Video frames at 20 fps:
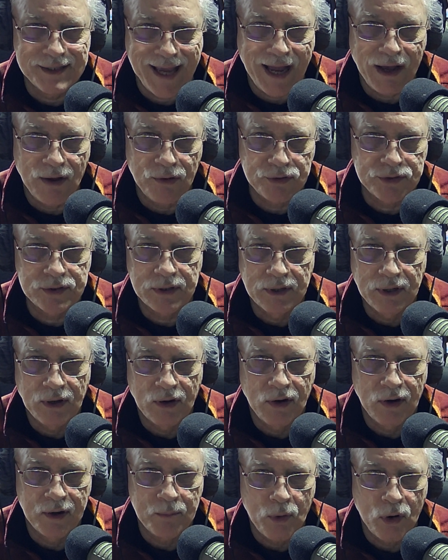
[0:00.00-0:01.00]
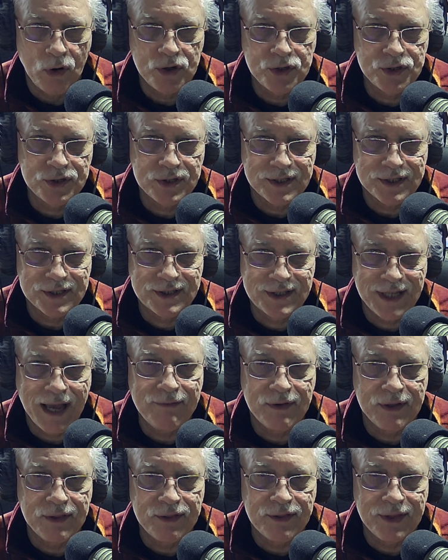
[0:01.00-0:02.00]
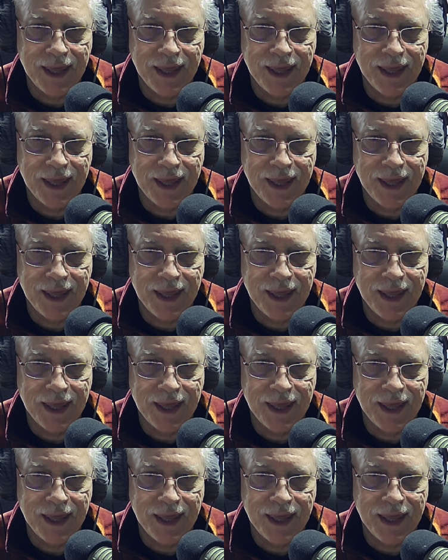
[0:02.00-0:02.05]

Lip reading: out on March the 7th,